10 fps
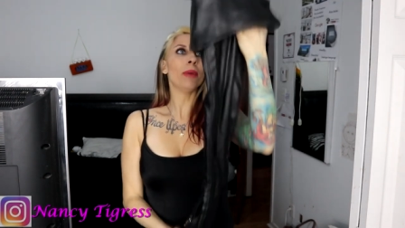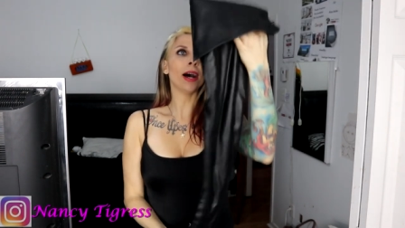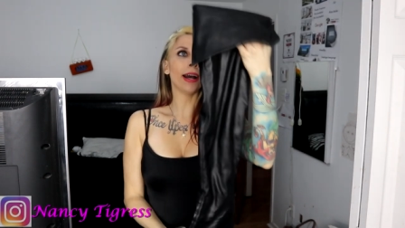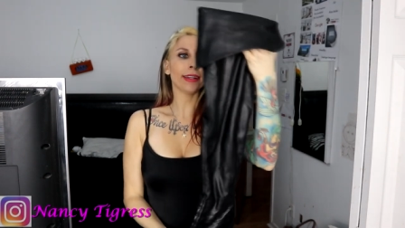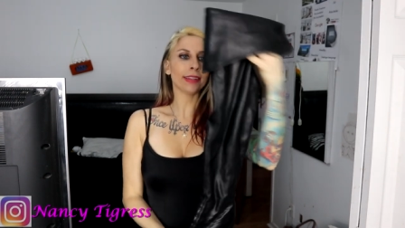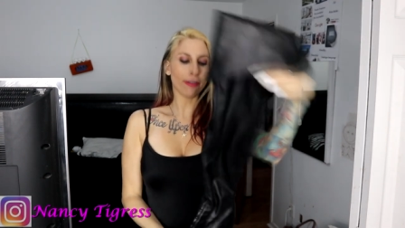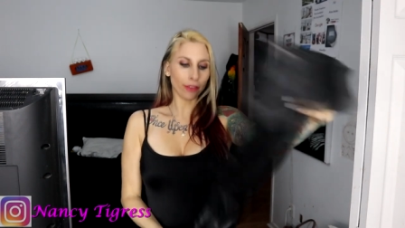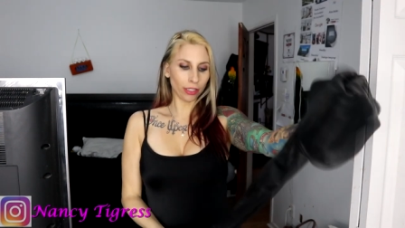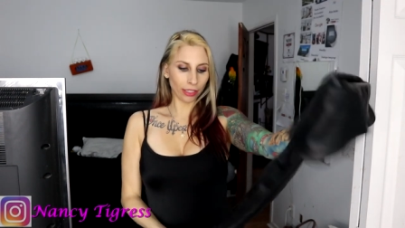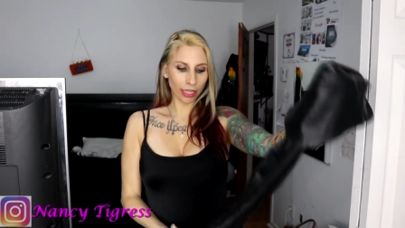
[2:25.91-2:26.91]
But
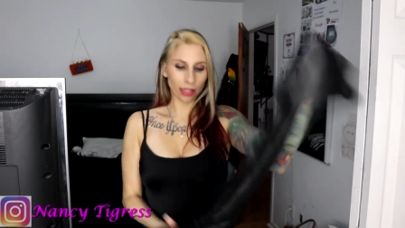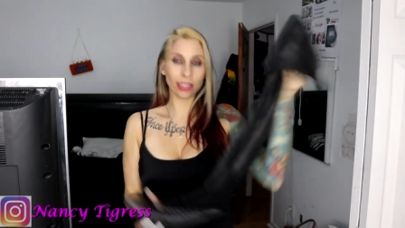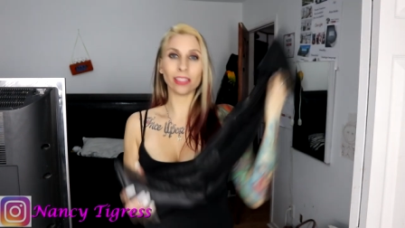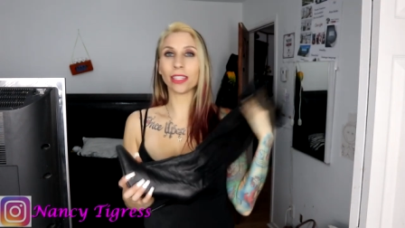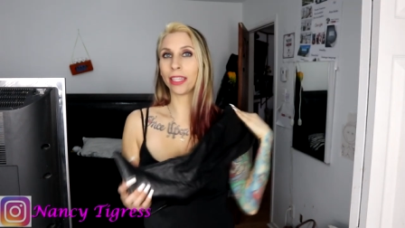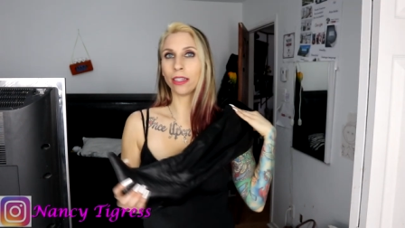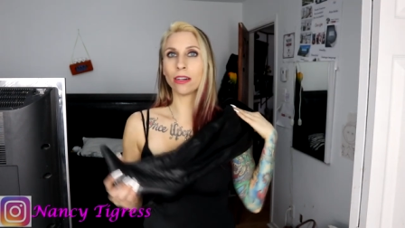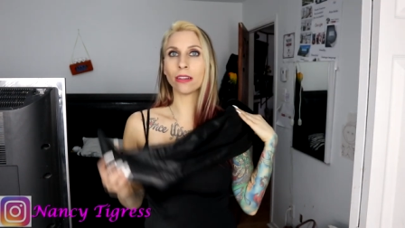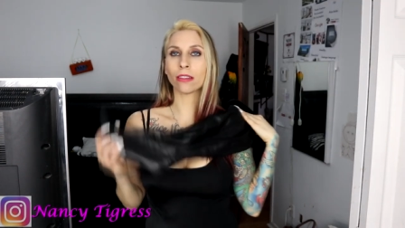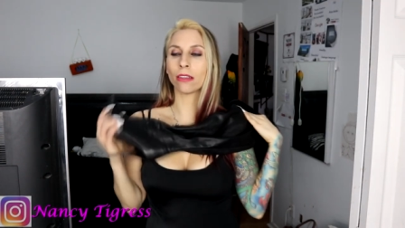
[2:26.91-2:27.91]
definitely these
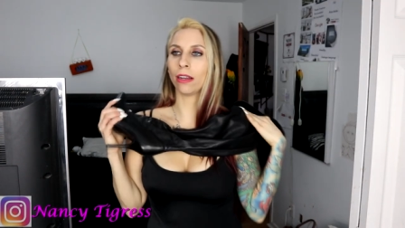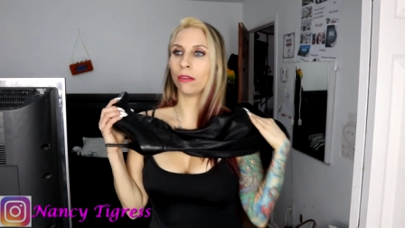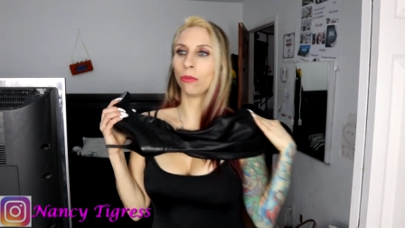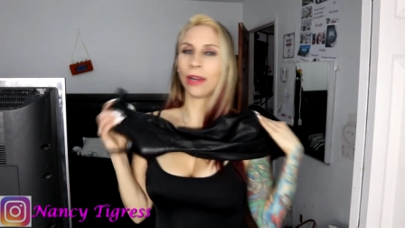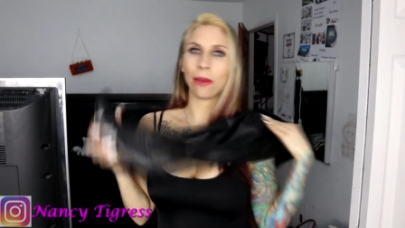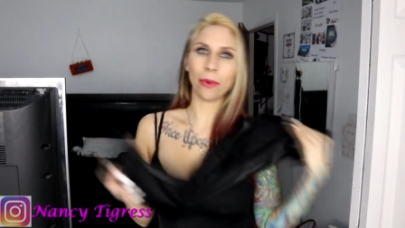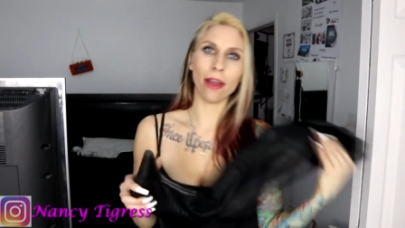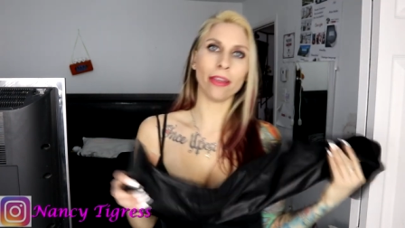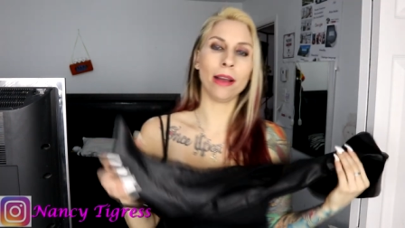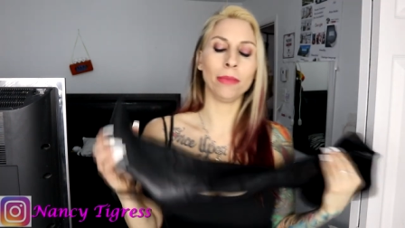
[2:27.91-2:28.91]
heels, when I
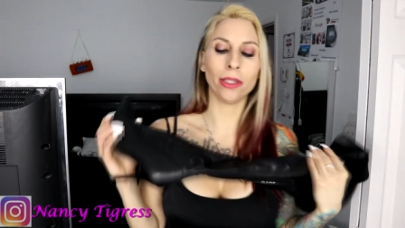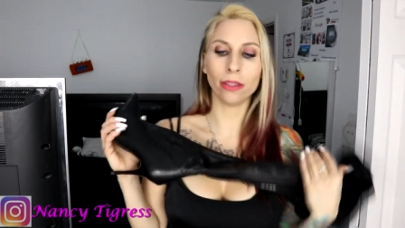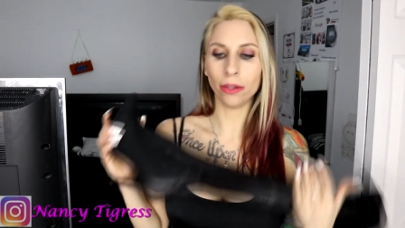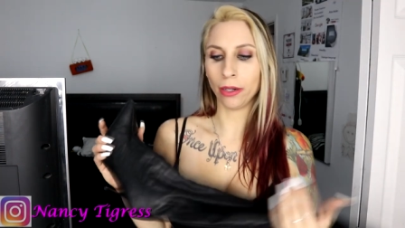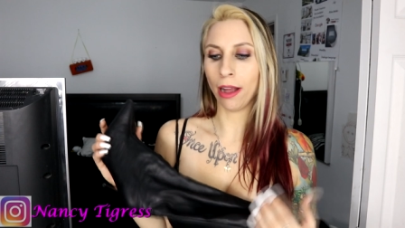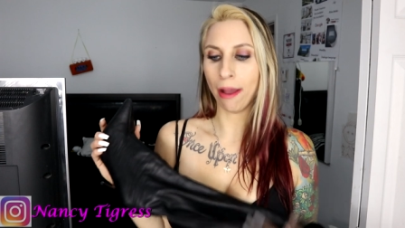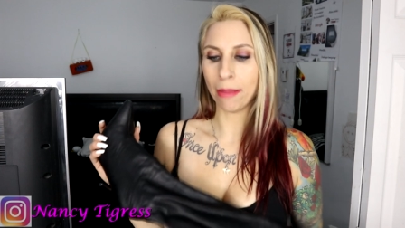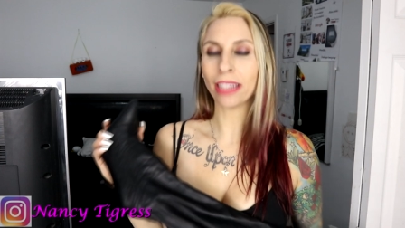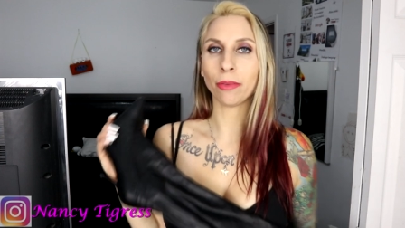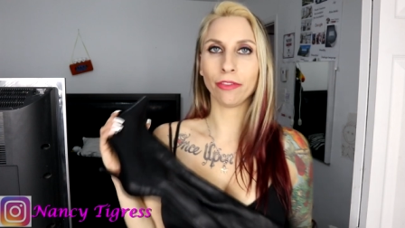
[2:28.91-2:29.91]
wear them, they're, it
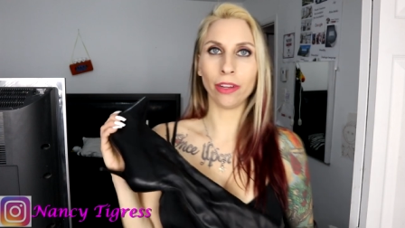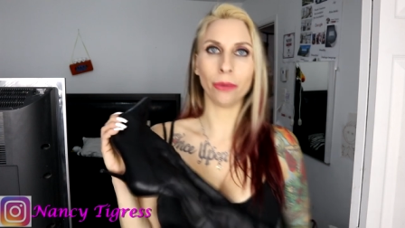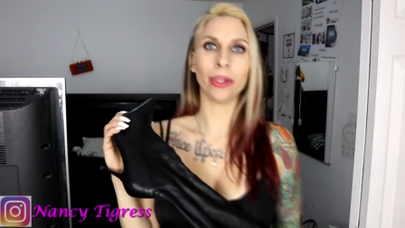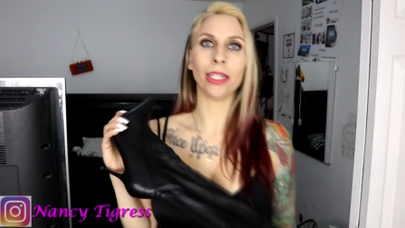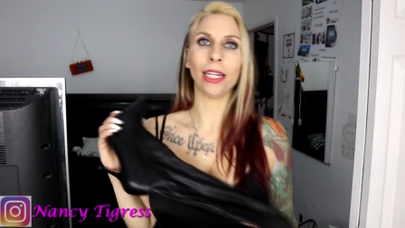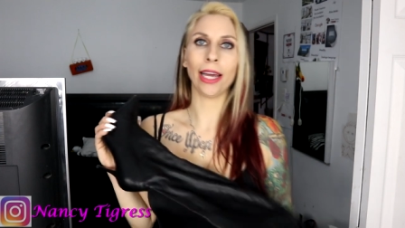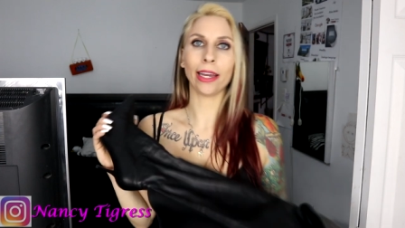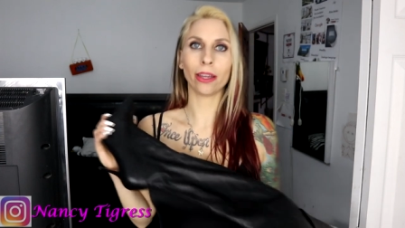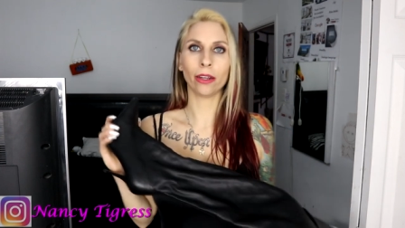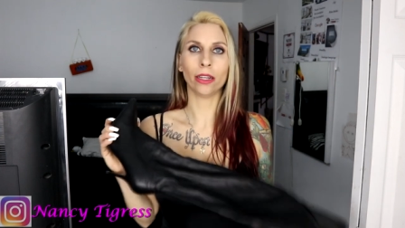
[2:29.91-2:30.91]
makes me feel really
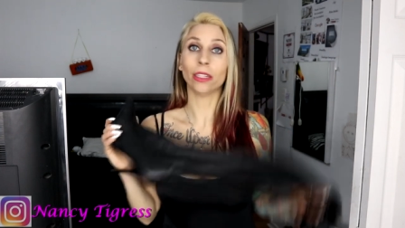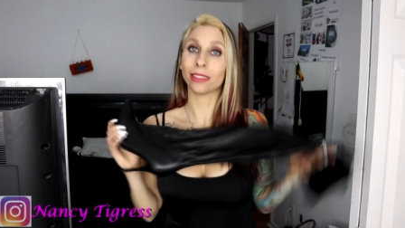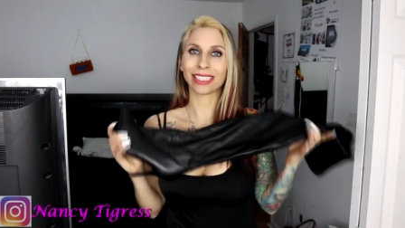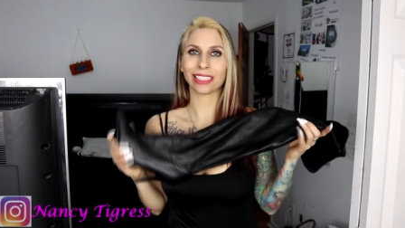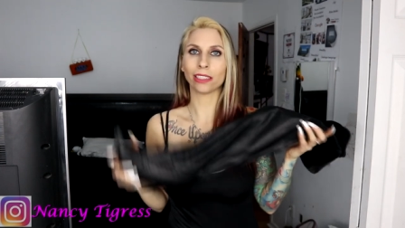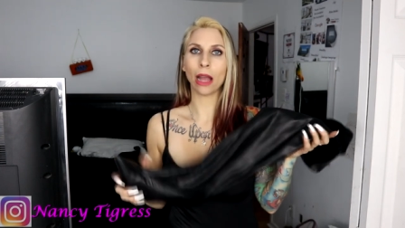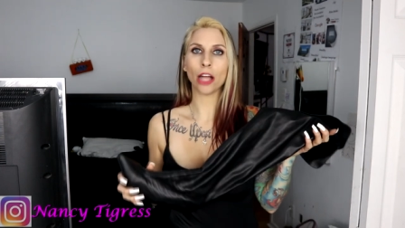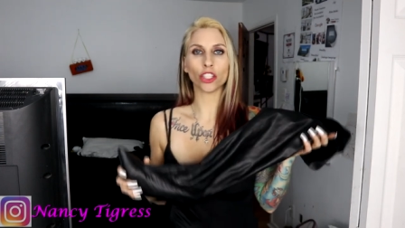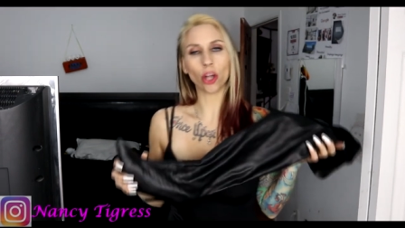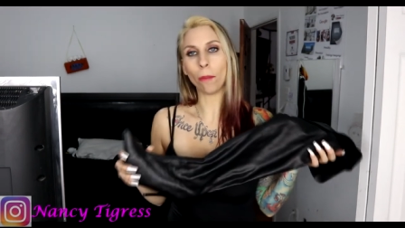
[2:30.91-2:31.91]
like
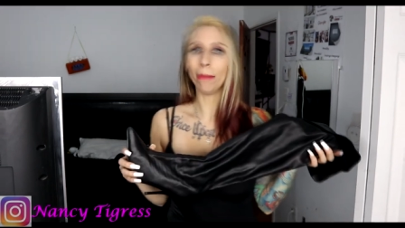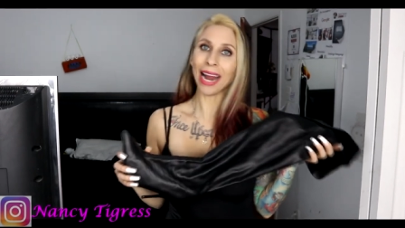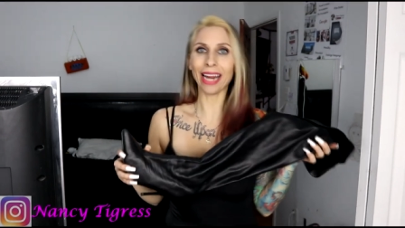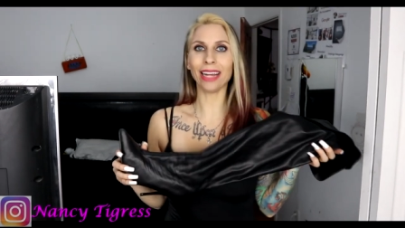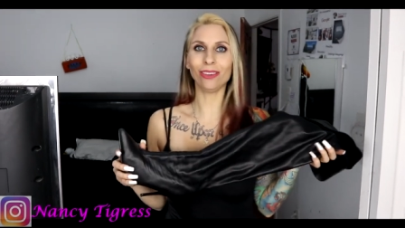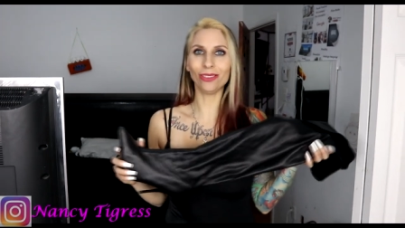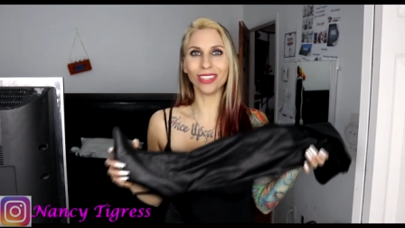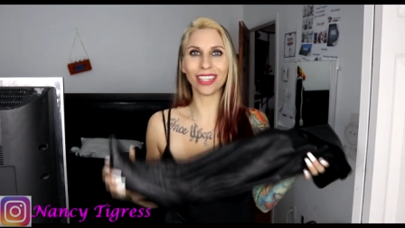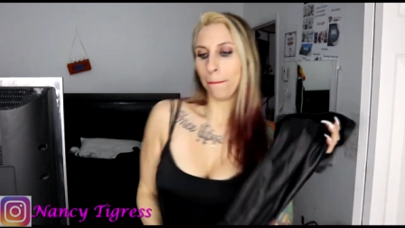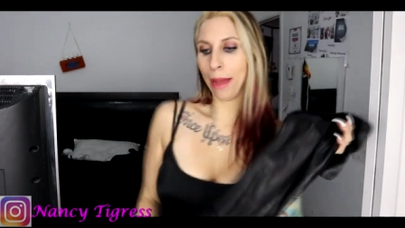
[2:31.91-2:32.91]

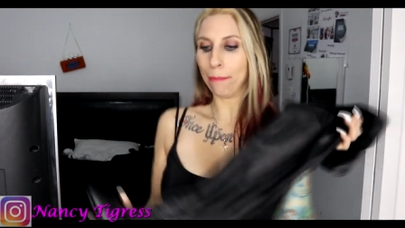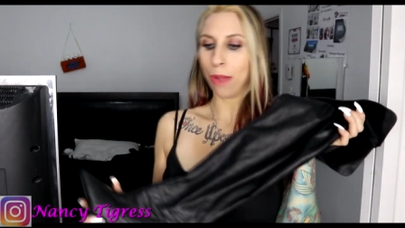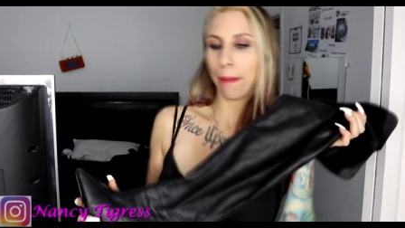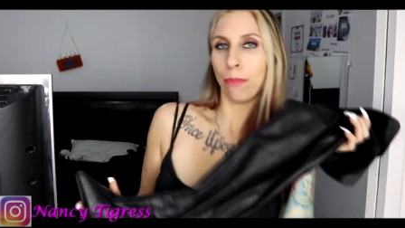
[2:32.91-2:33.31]
shabam, ba ba